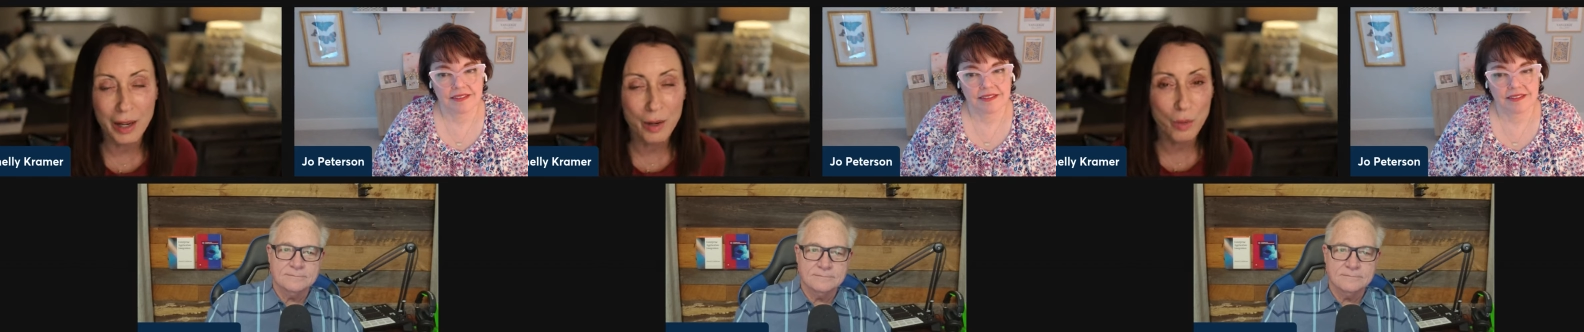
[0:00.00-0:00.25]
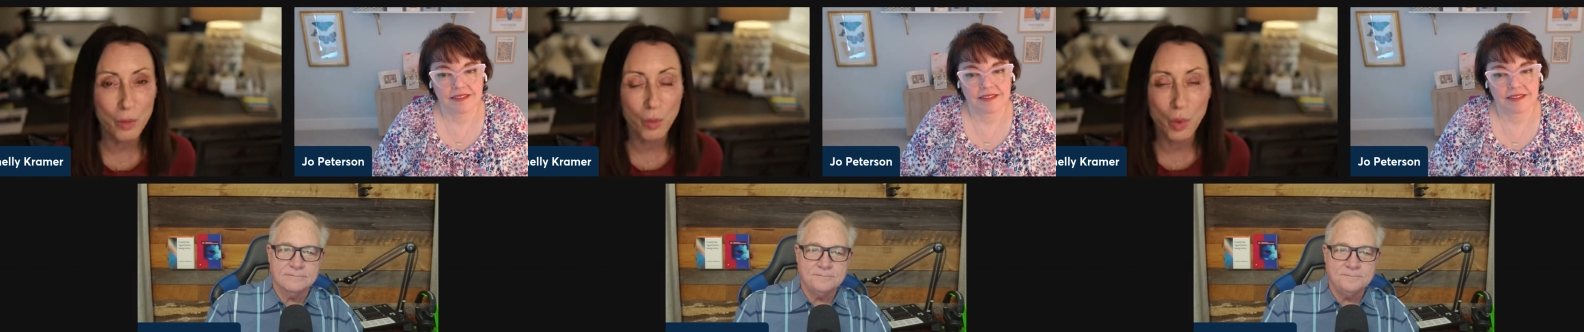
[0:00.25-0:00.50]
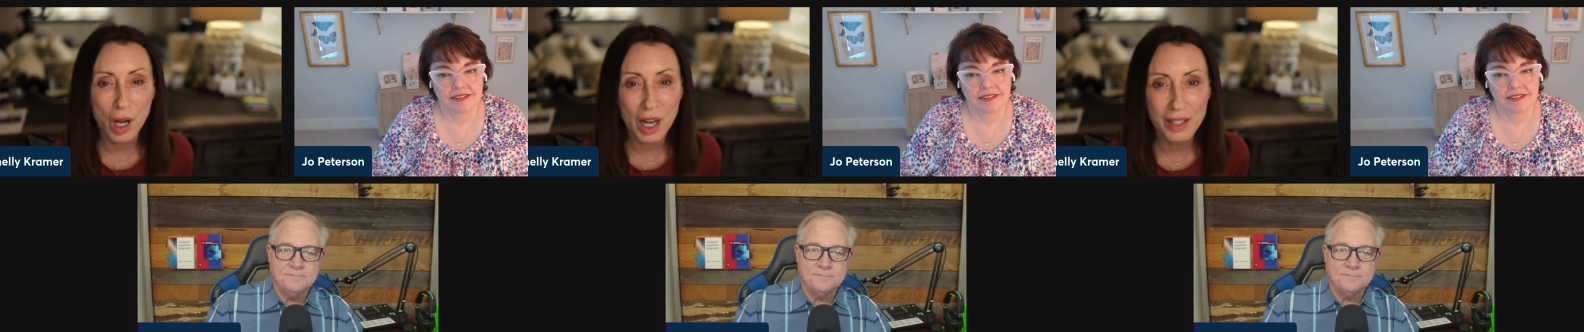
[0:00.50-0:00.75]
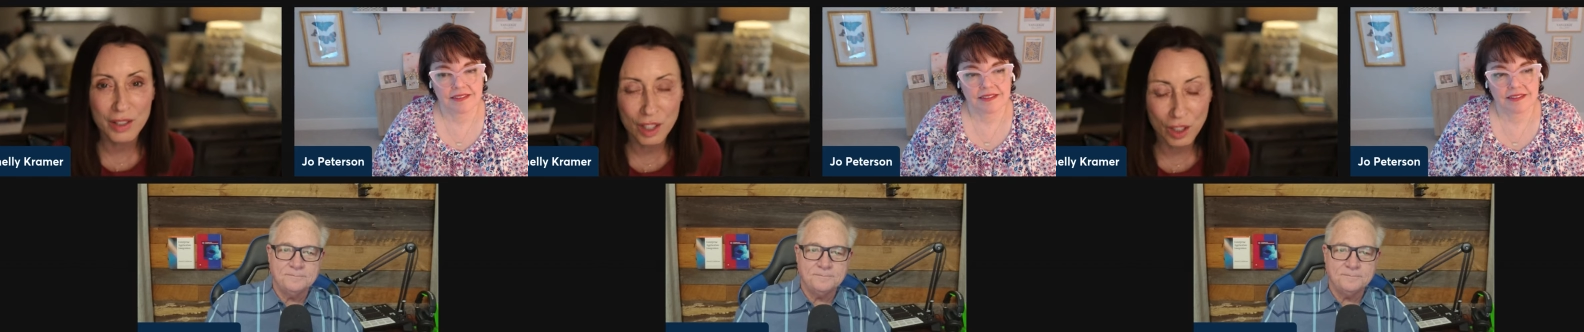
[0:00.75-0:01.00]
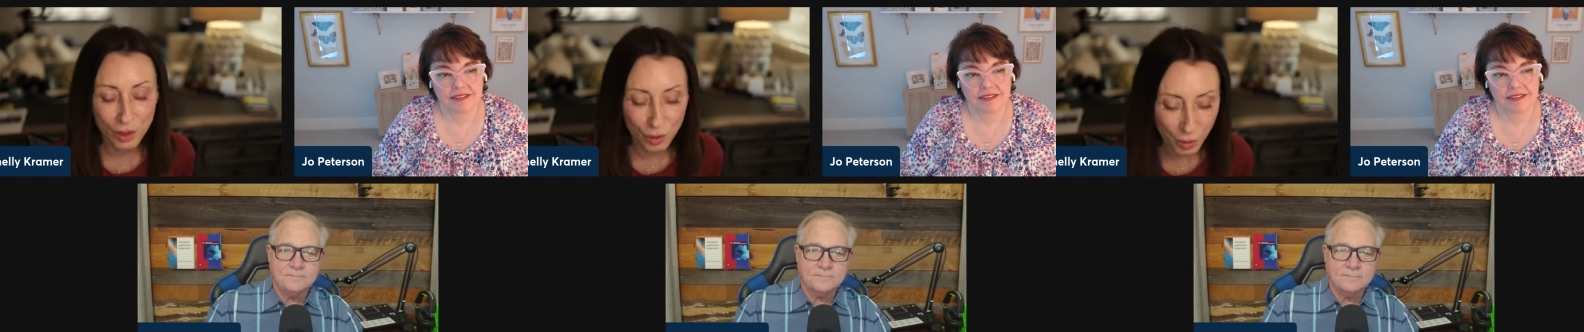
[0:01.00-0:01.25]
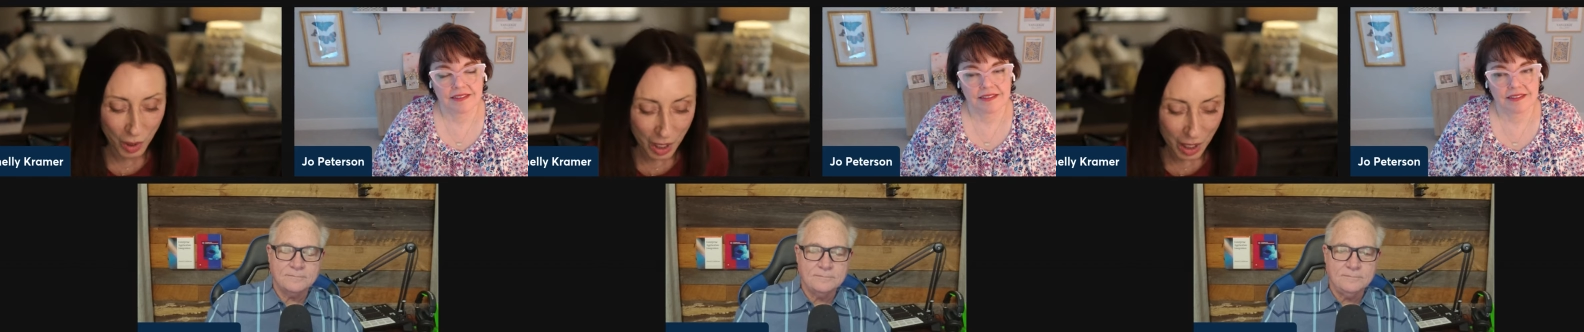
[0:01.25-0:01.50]
Speaker 1: don't want
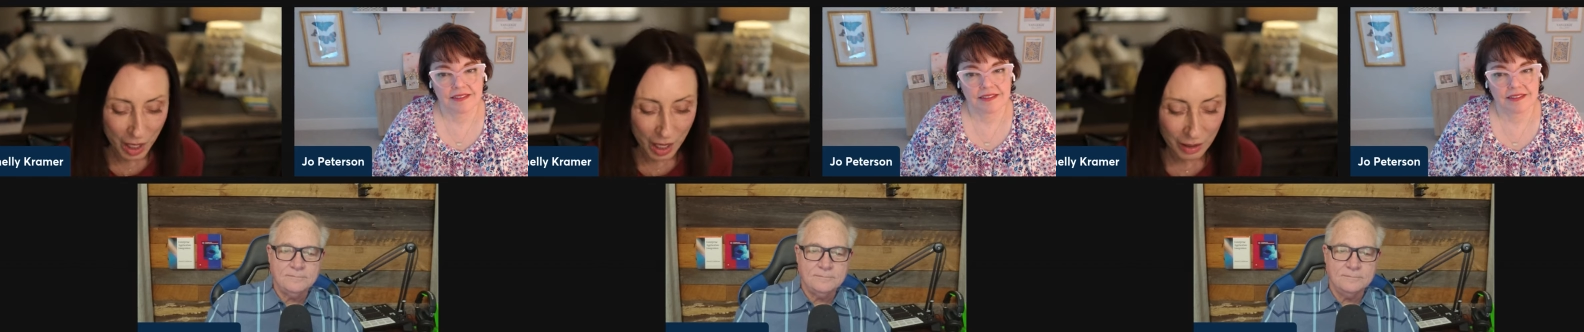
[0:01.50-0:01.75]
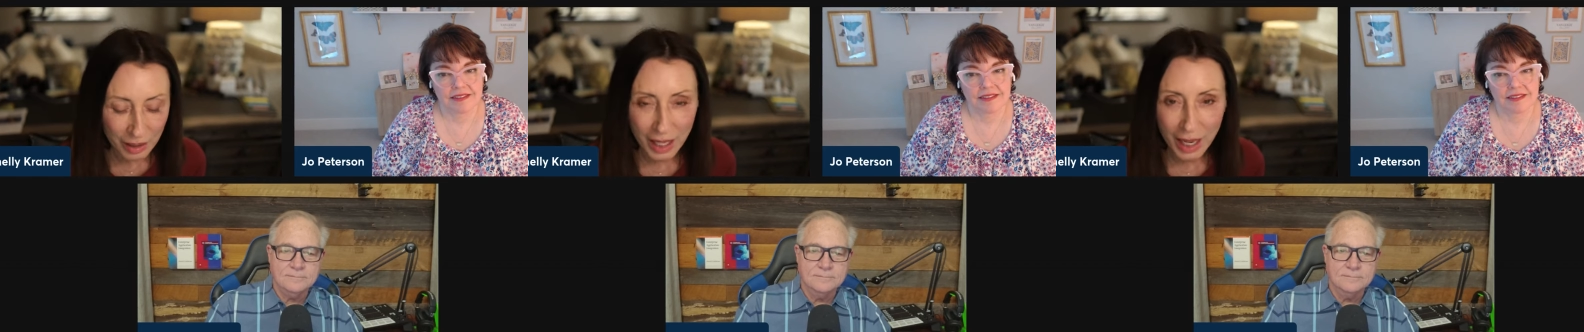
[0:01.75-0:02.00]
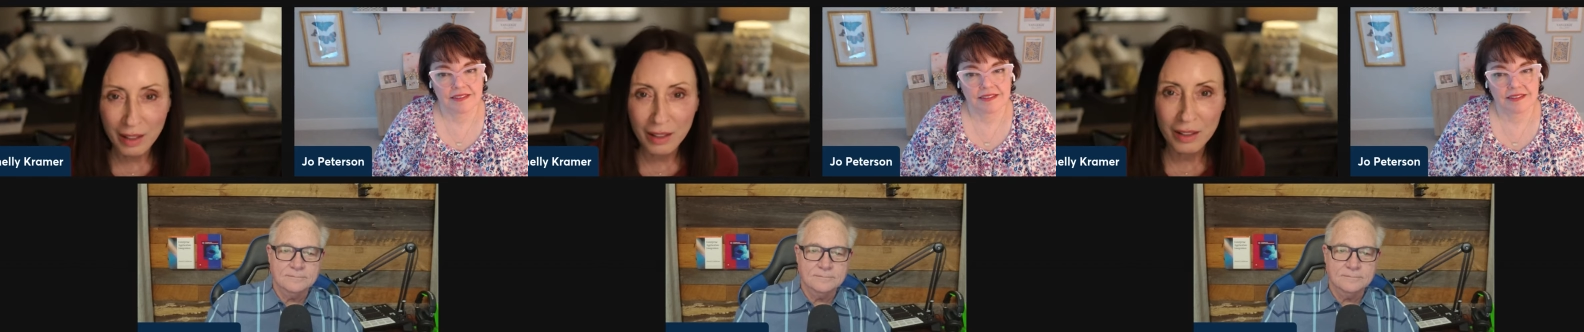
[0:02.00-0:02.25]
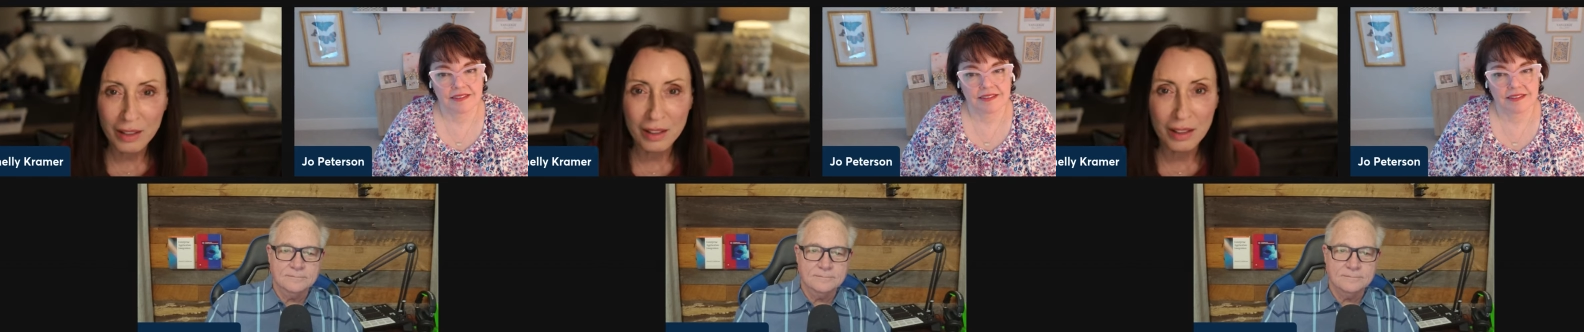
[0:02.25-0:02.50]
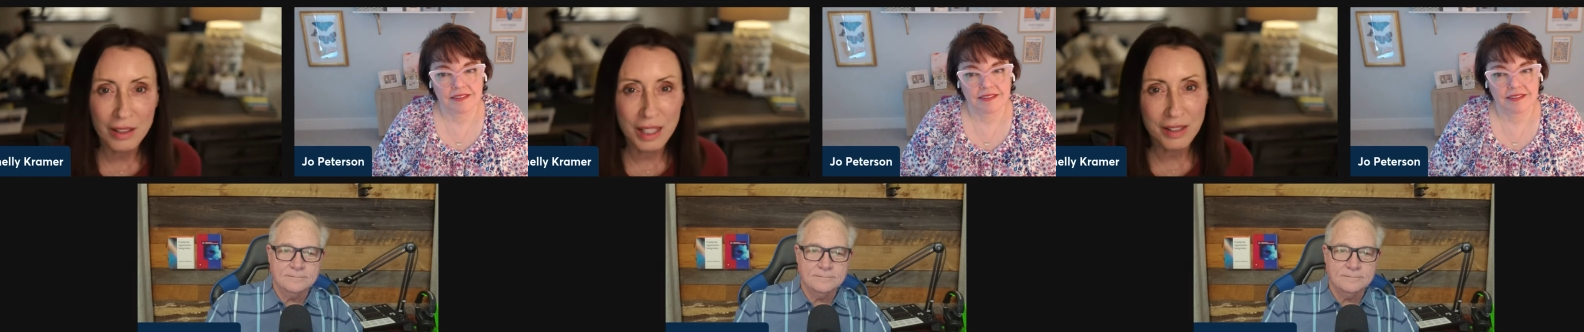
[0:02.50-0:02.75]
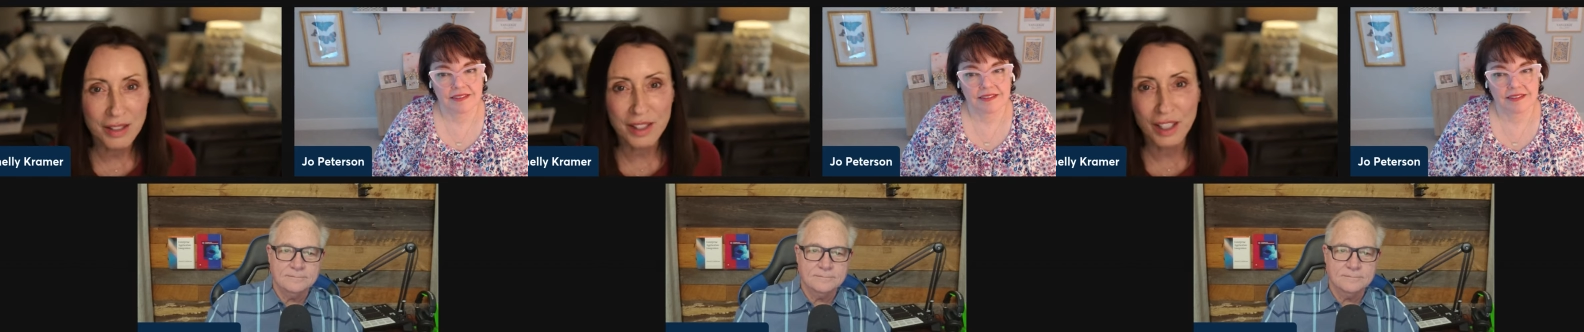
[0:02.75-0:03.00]
to get
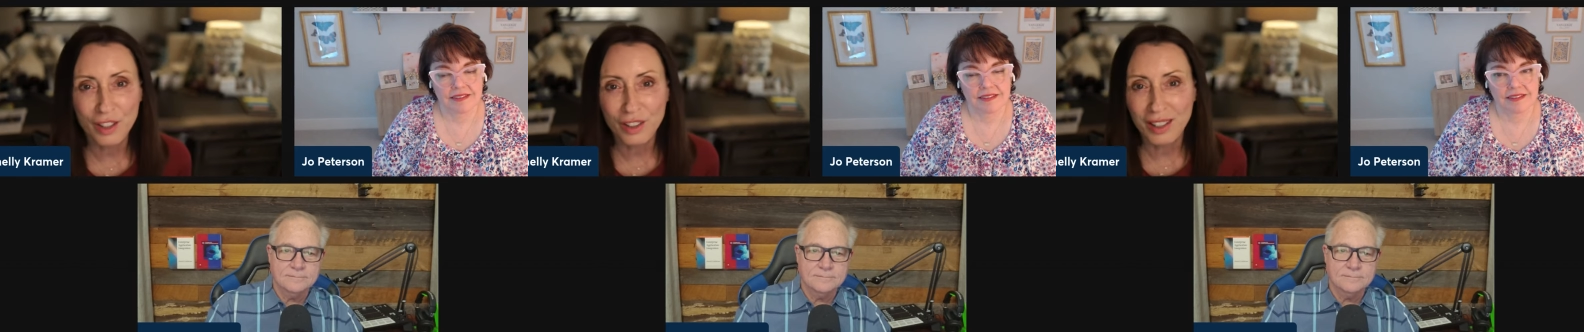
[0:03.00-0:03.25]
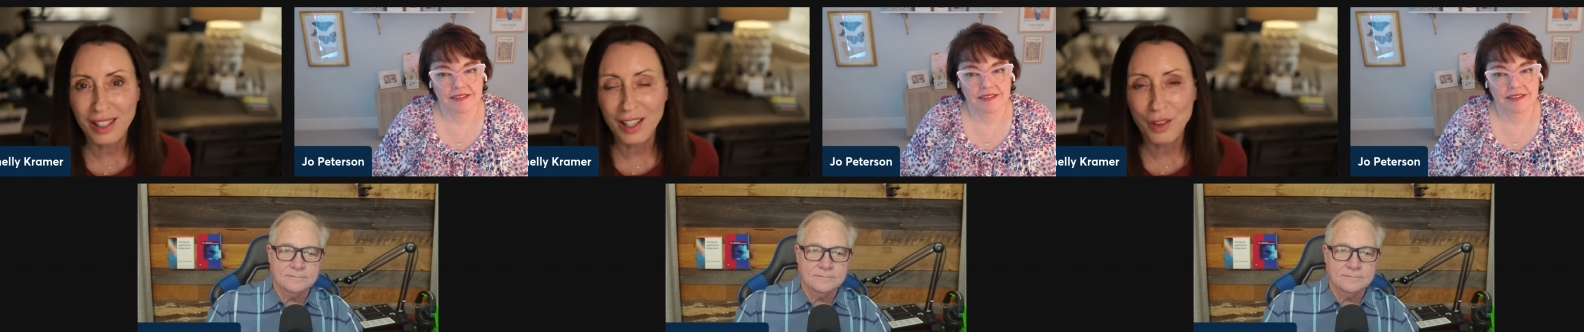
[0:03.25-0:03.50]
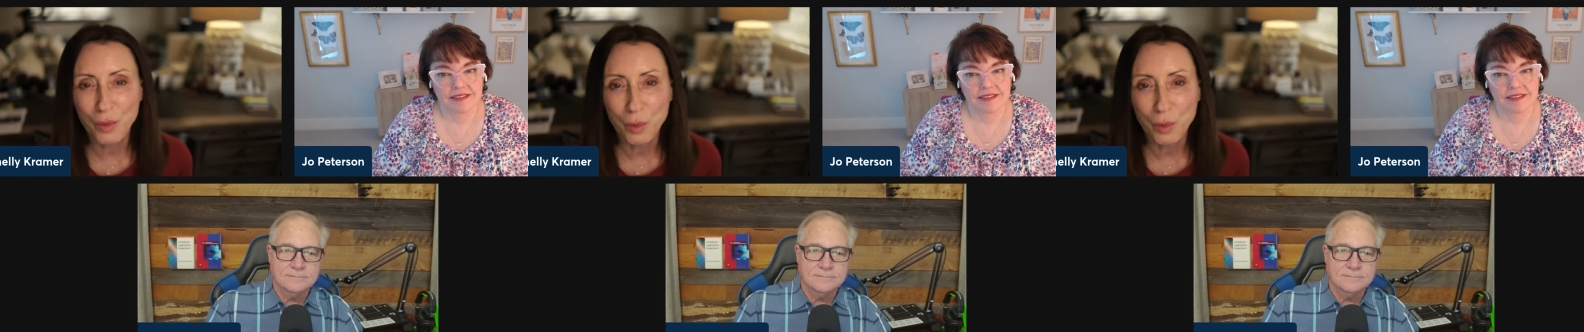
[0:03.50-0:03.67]
necessarily in the